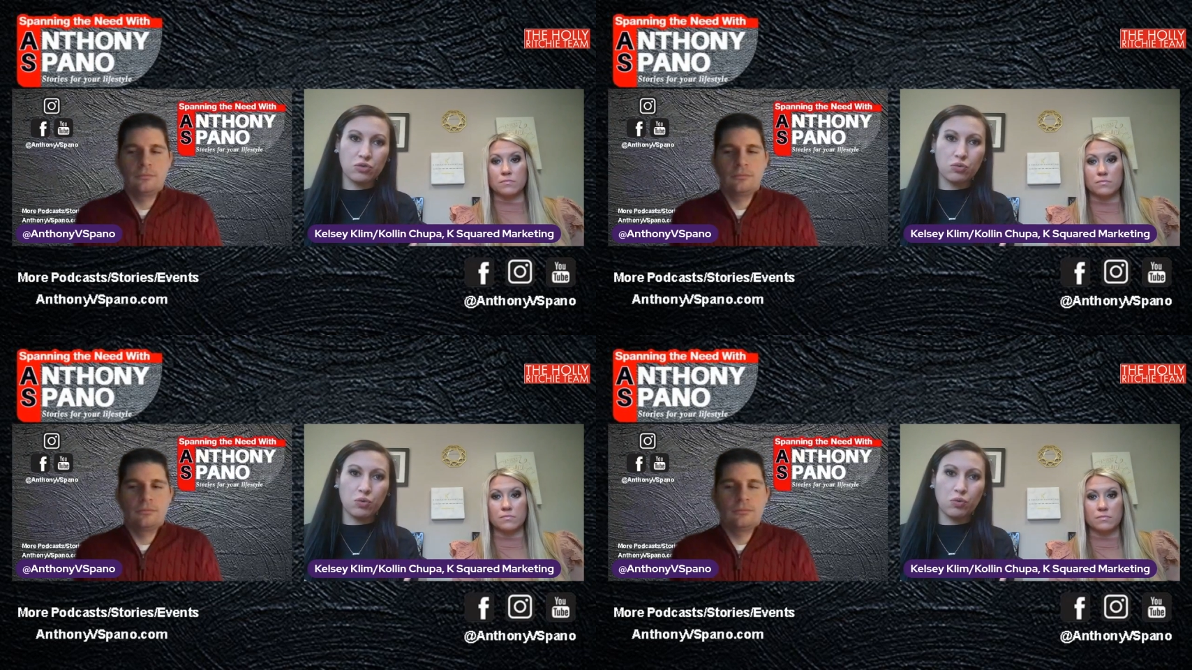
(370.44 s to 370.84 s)

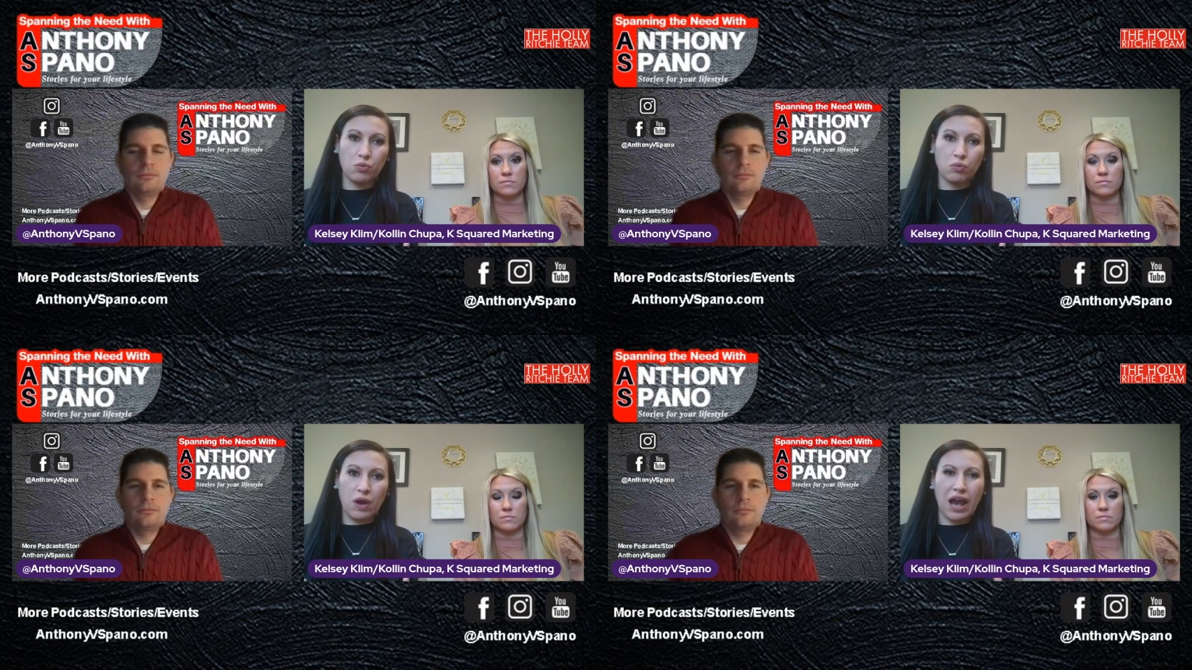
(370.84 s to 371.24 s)
Speaker 1: well,
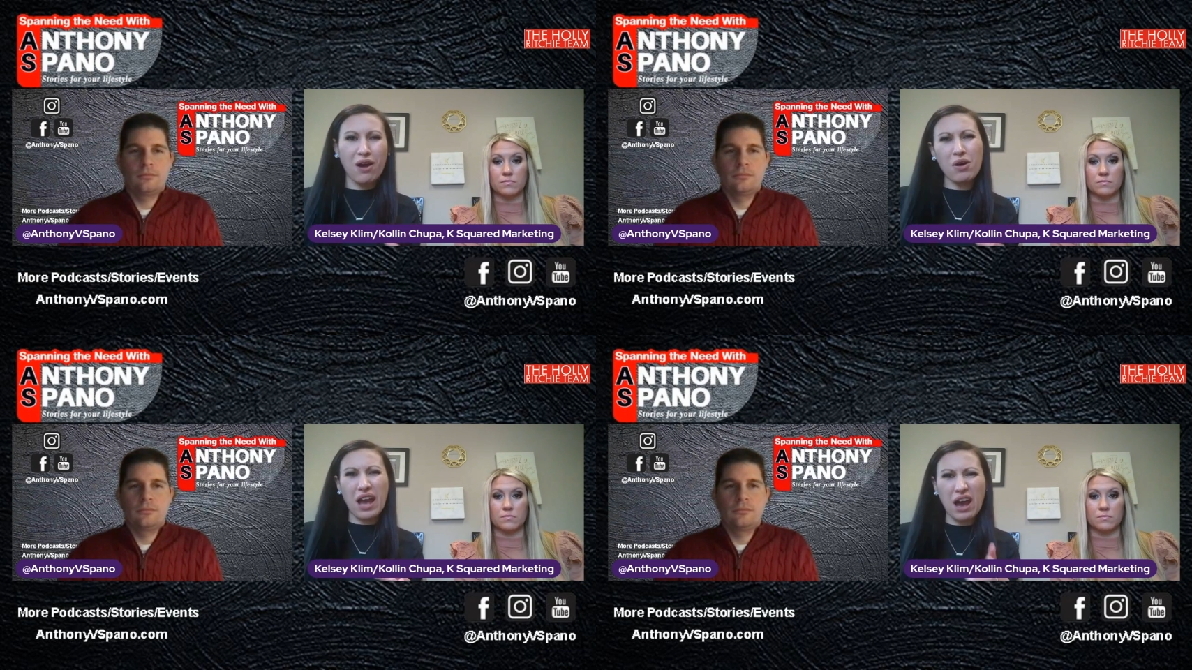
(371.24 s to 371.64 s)

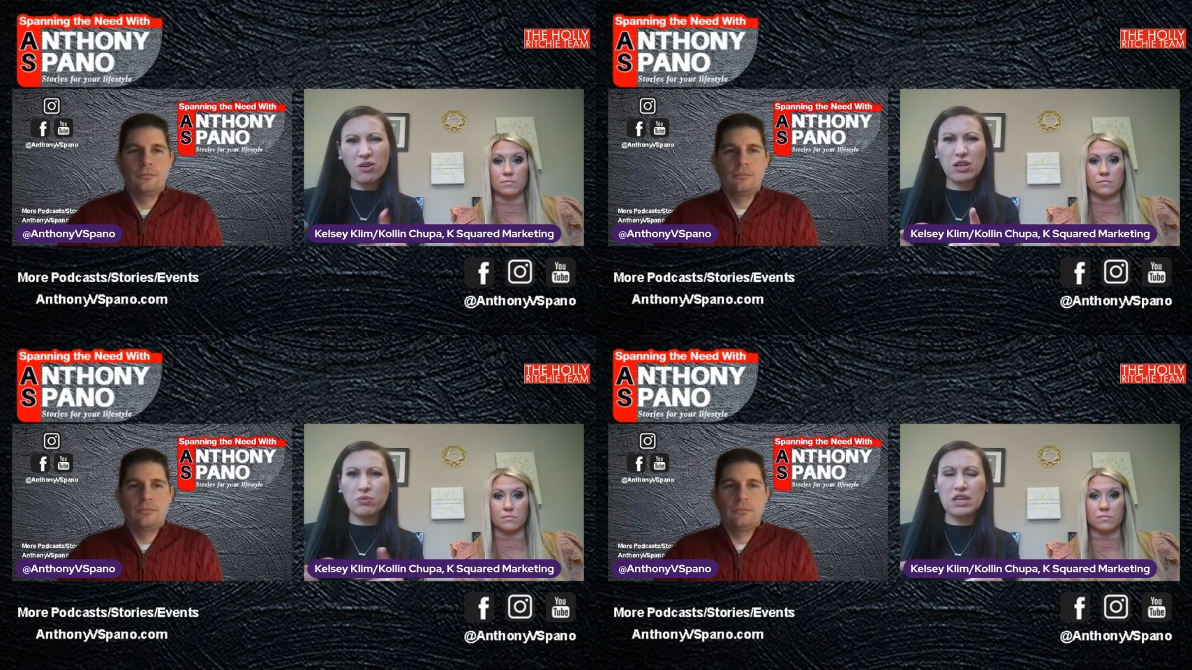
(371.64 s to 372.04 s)
how
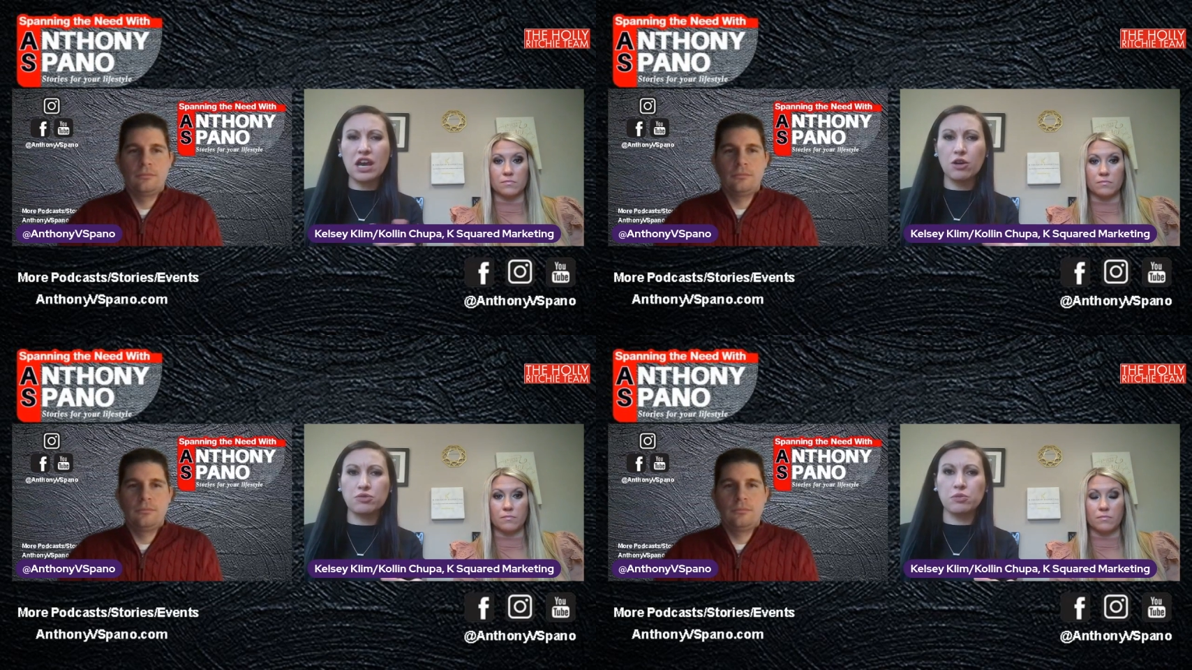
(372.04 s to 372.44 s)
can we
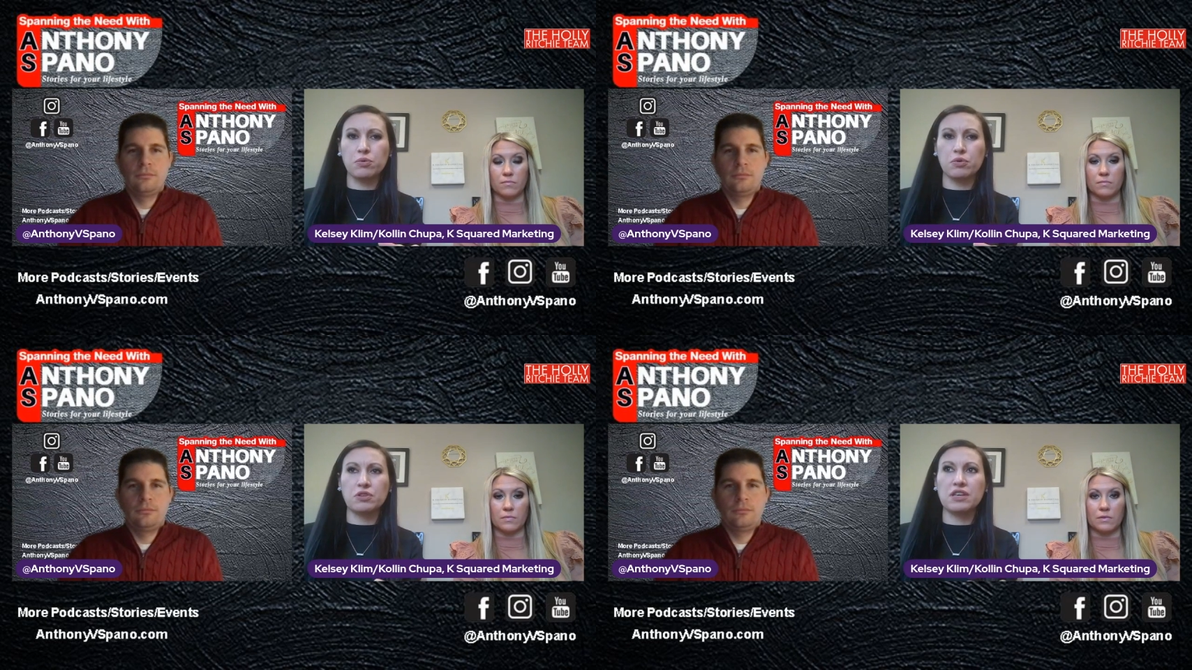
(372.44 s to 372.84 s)
help
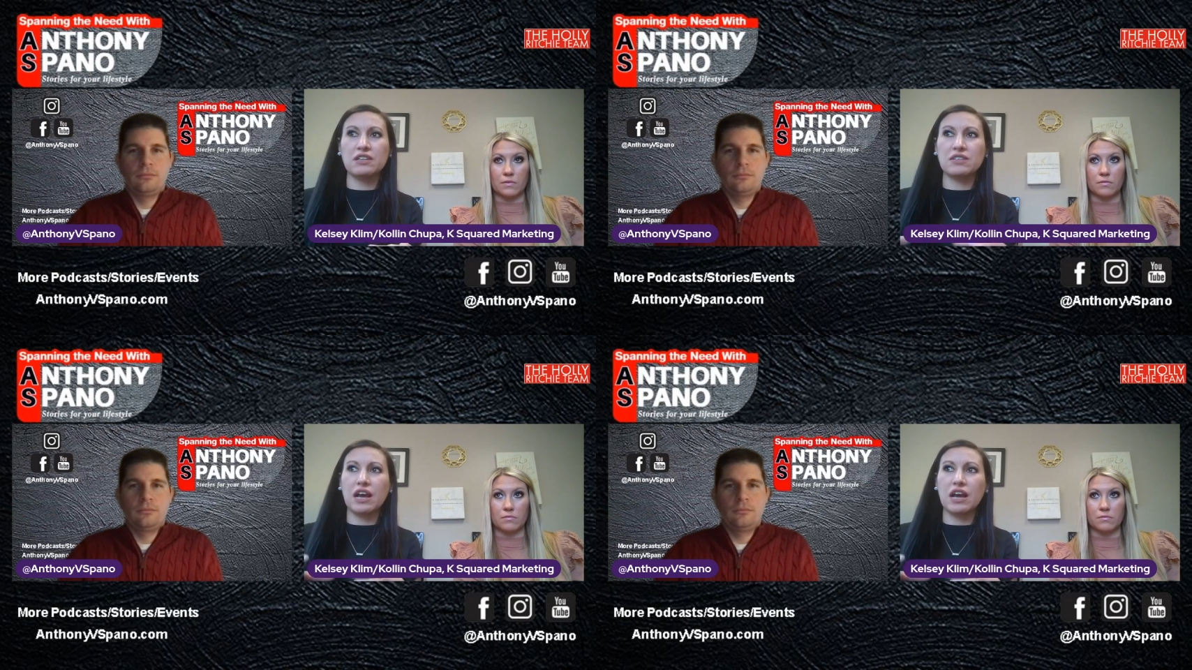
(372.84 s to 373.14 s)
support this